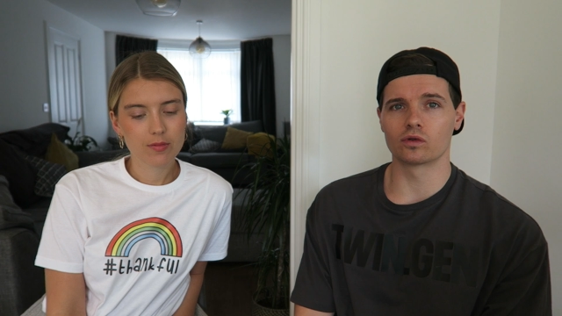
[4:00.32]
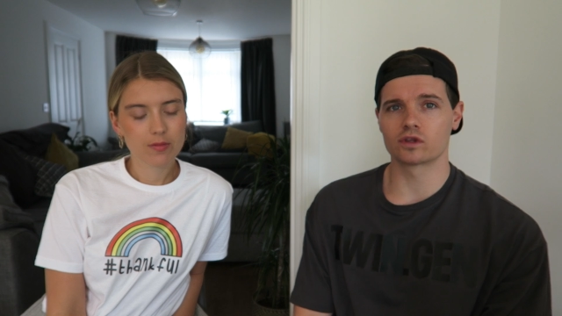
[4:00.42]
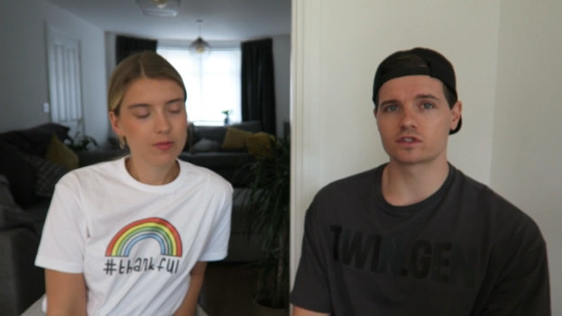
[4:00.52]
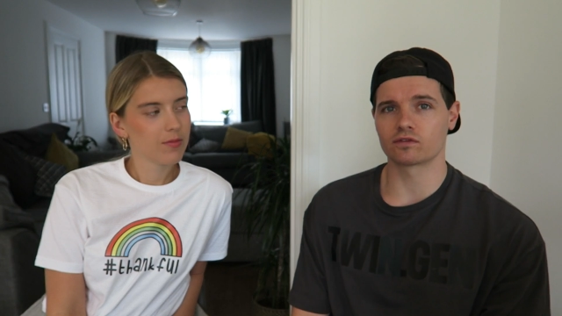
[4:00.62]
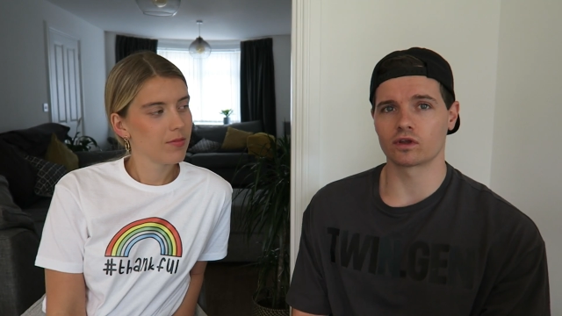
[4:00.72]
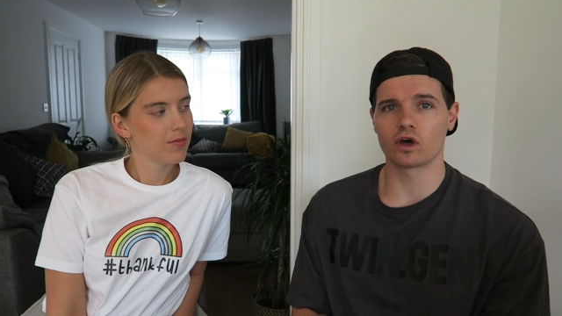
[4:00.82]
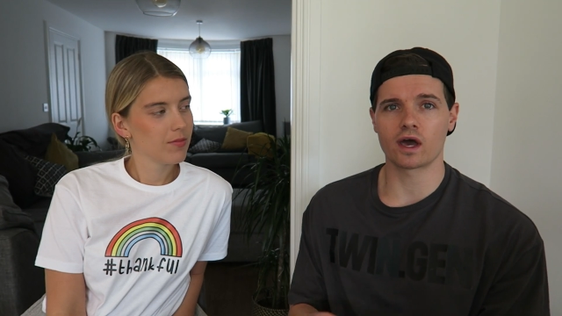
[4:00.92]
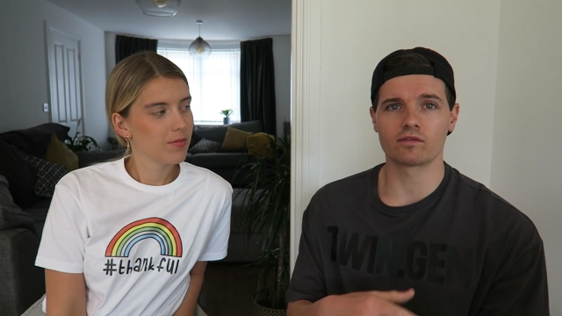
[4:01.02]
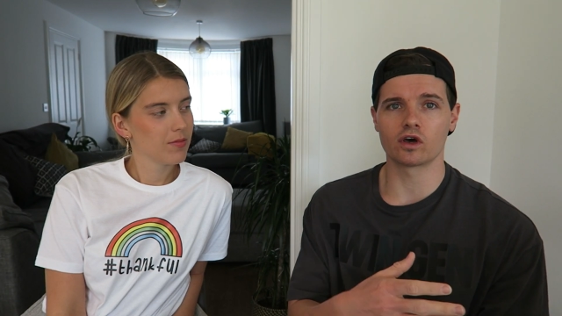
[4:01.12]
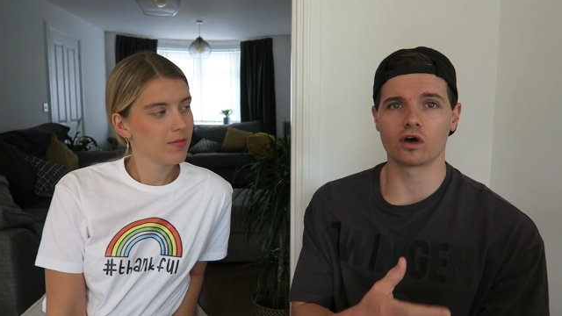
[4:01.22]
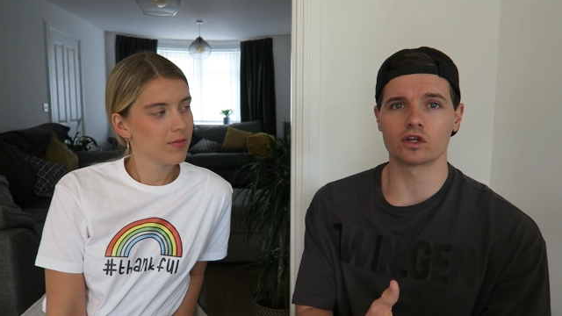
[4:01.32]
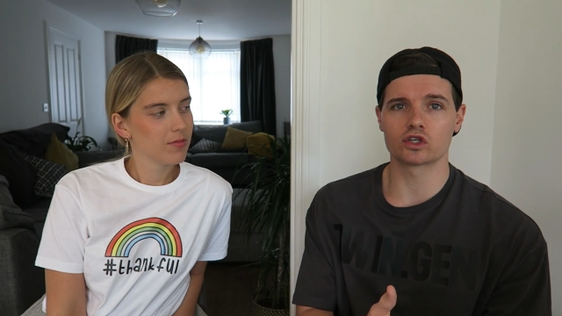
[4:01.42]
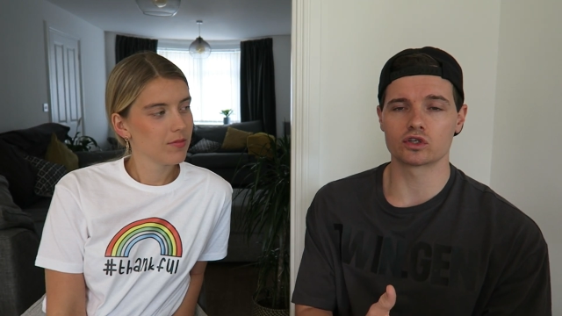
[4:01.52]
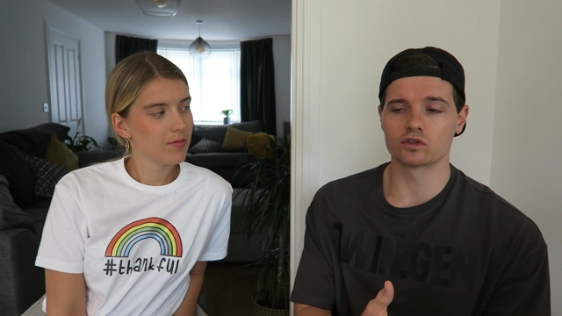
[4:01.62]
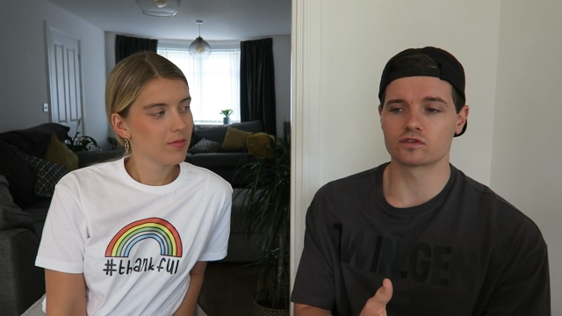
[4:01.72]
Speaker 1: all the stuff, like not having to
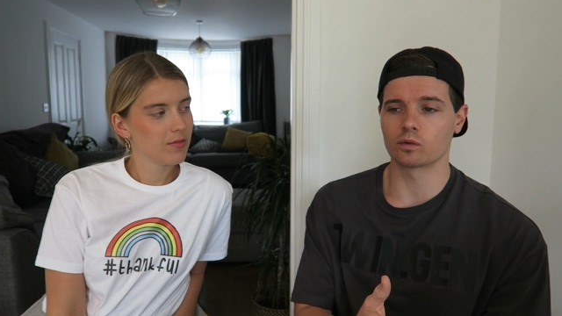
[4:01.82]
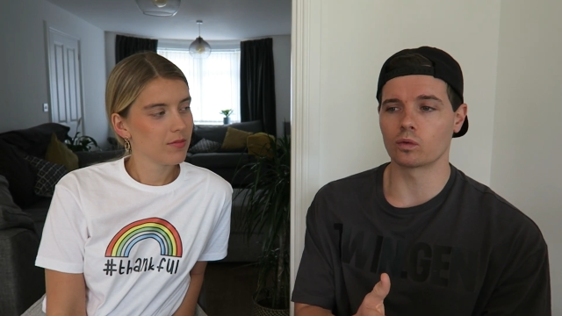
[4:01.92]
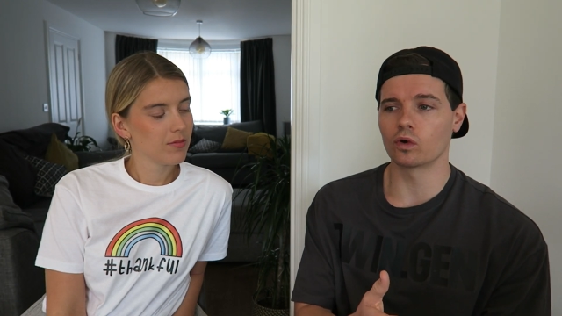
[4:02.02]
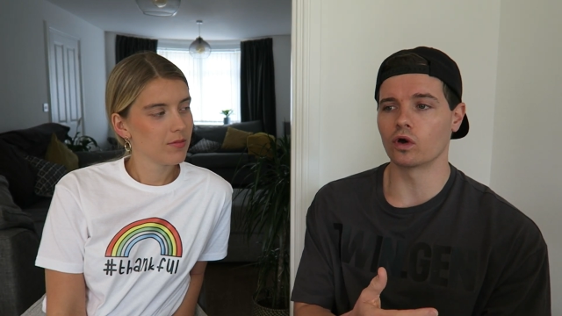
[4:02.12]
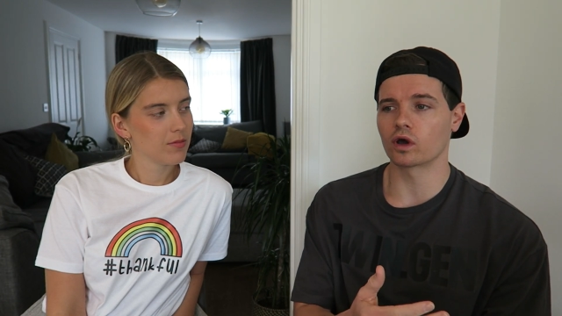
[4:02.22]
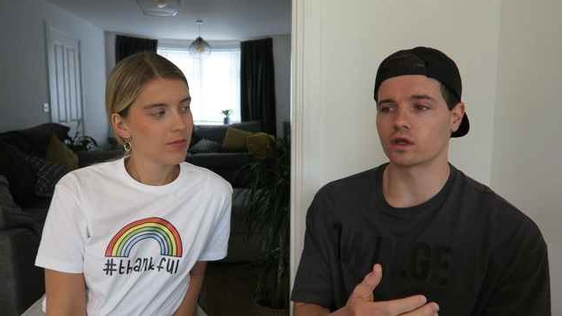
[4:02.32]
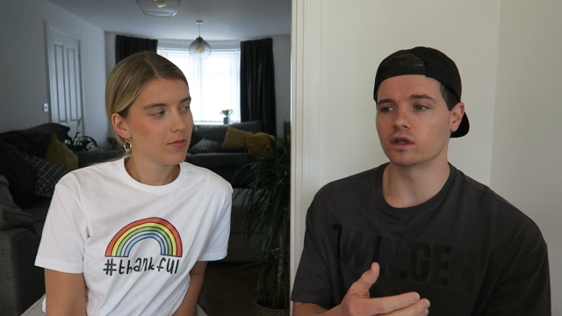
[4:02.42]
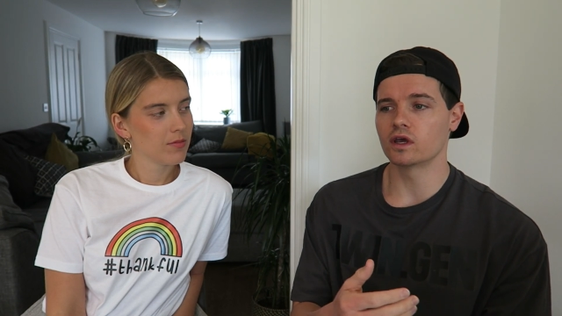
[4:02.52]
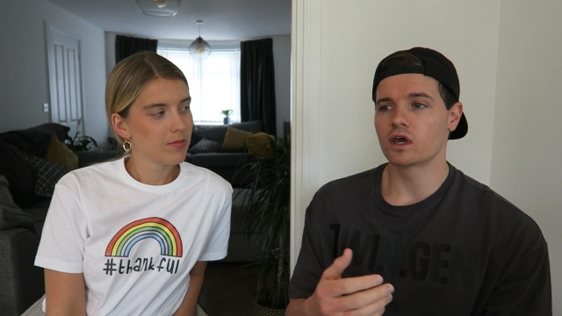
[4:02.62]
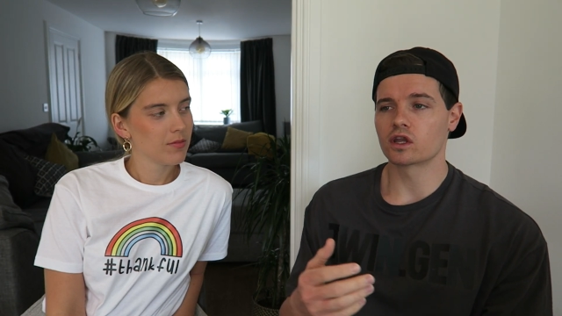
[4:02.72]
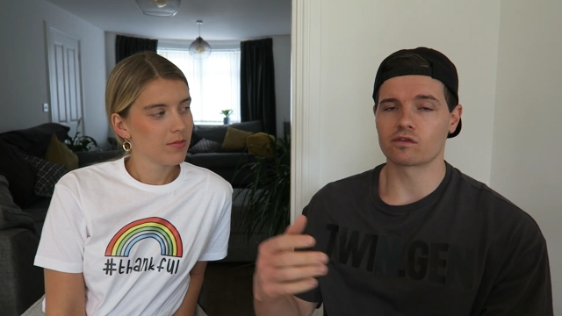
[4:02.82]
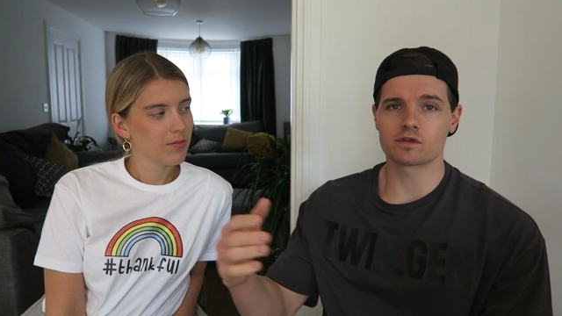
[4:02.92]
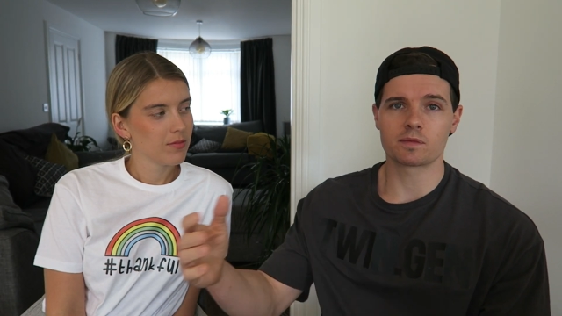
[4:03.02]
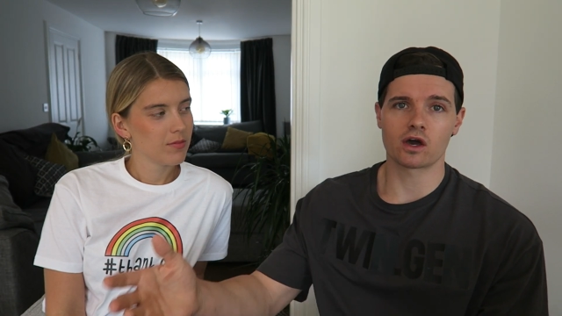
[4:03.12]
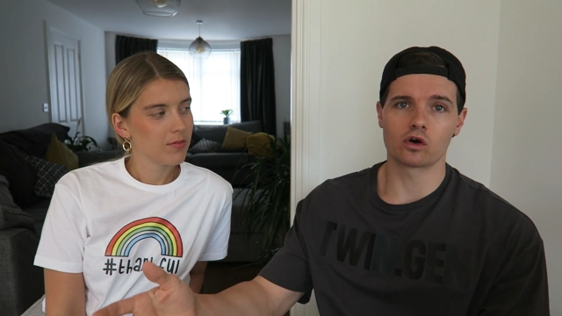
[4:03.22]
iron shirts for work and
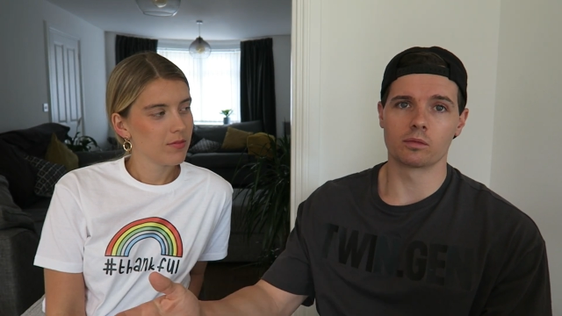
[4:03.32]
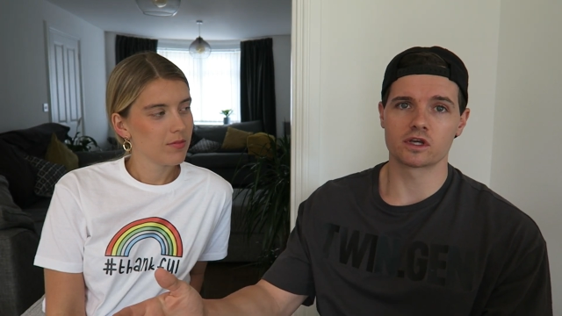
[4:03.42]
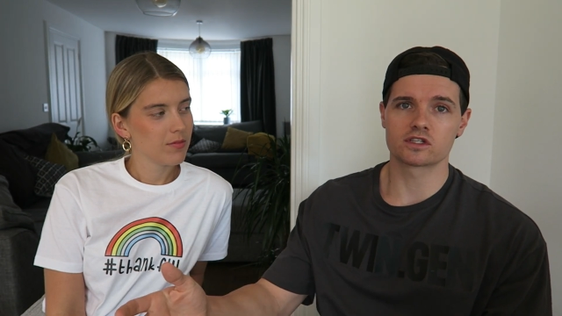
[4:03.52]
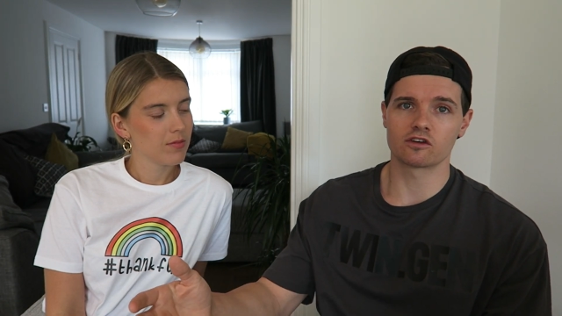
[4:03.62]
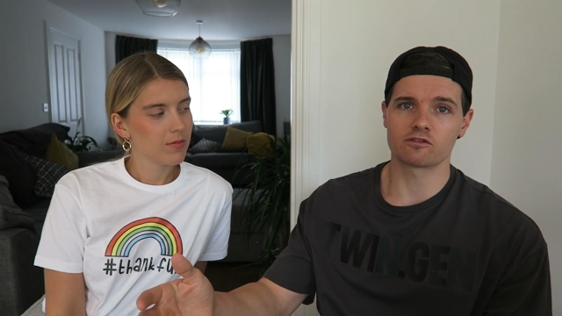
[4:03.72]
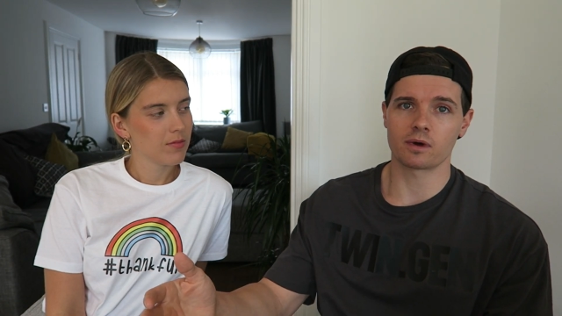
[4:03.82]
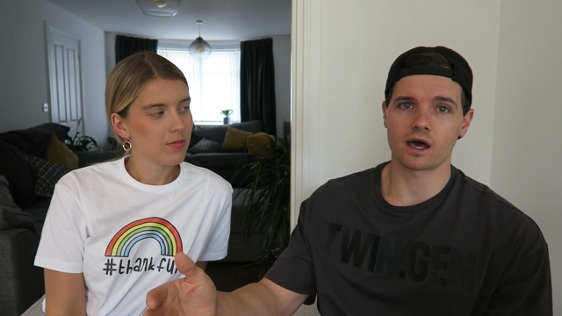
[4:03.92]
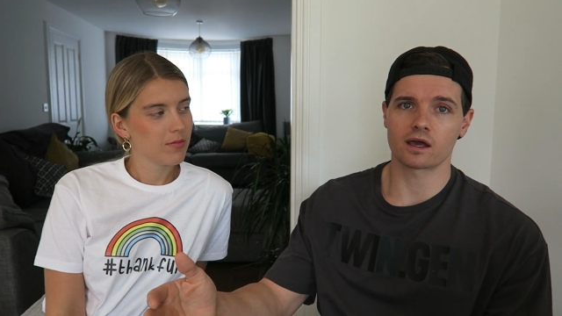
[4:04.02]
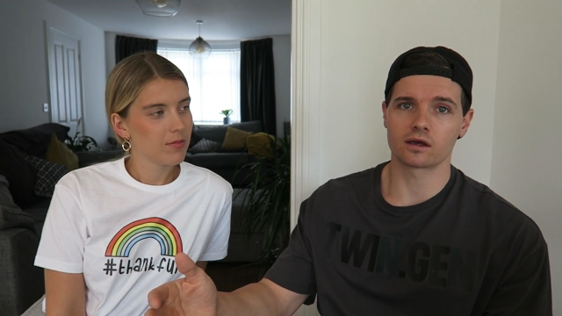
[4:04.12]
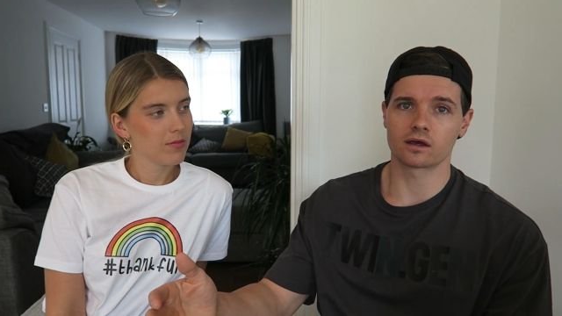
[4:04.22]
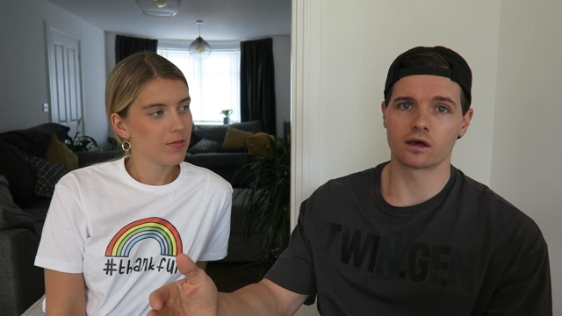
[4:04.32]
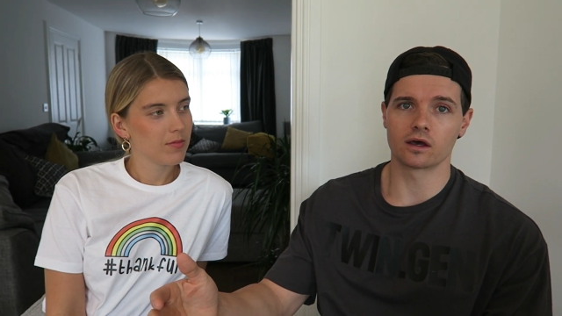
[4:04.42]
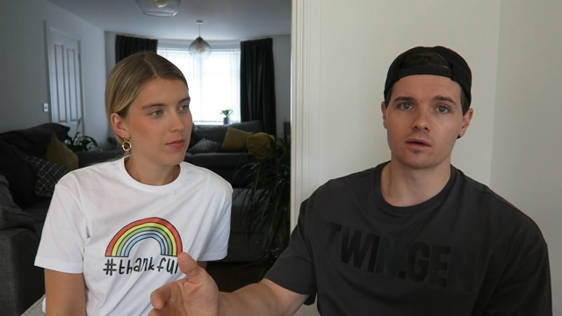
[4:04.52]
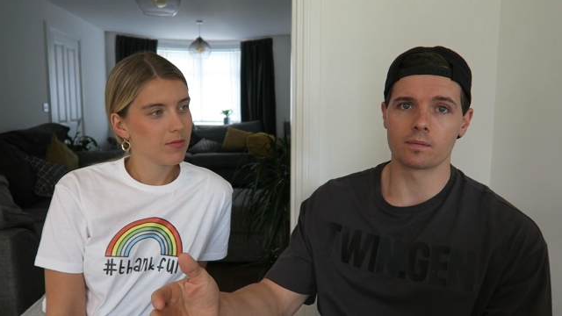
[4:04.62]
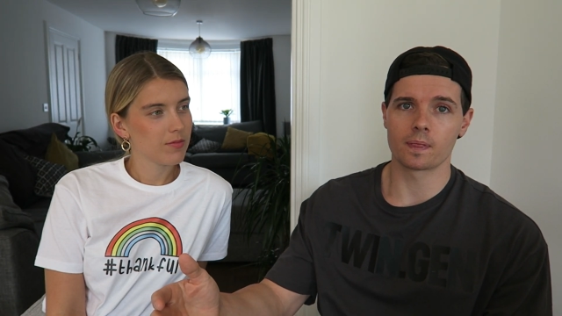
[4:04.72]
having to pack all my stuff back
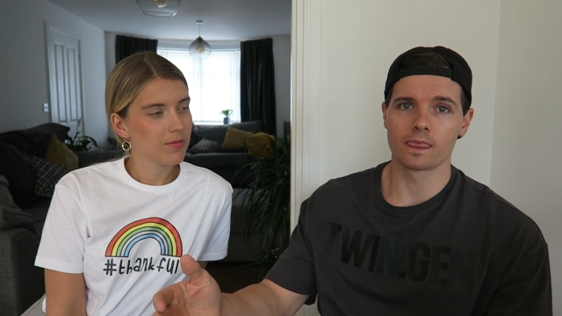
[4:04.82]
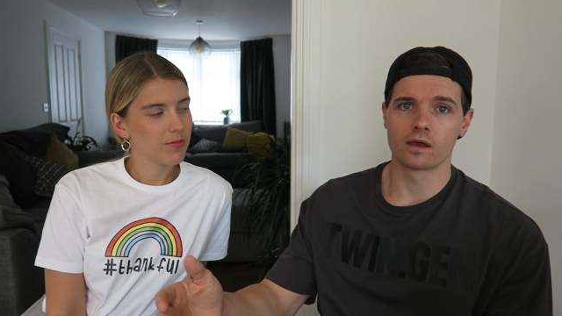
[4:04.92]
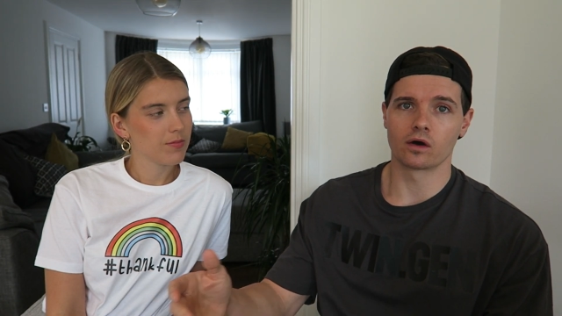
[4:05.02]
um,